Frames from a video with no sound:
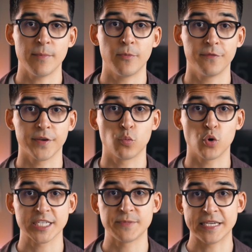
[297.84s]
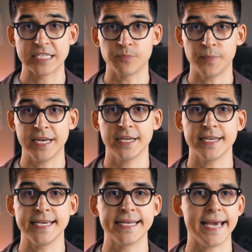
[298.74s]
a perfect workspace
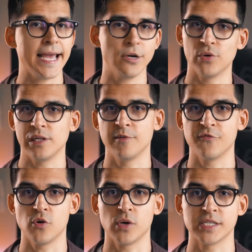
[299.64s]
companion in any realm of your